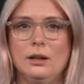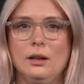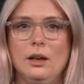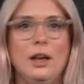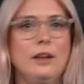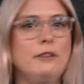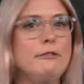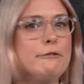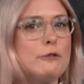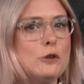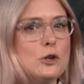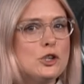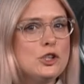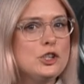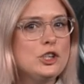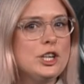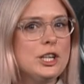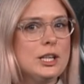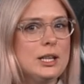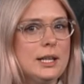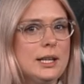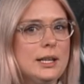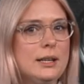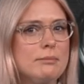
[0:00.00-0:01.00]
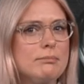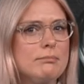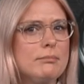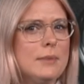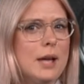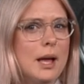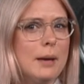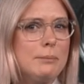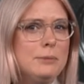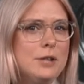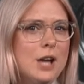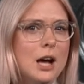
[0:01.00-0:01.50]
Unfortunately,
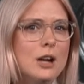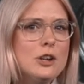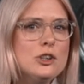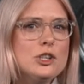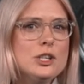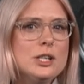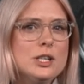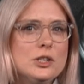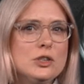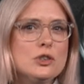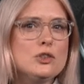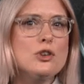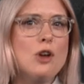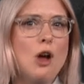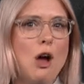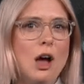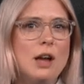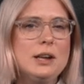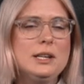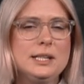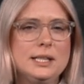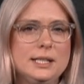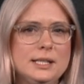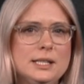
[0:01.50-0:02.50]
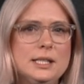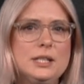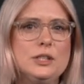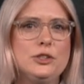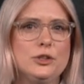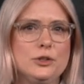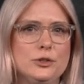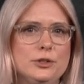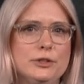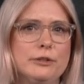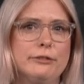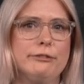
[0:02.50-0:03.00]
abduction is not easy
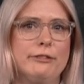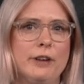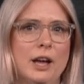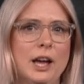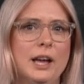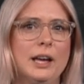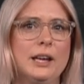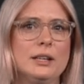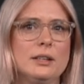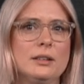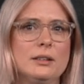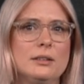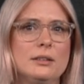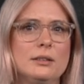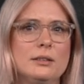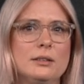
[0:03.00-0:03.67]
to define.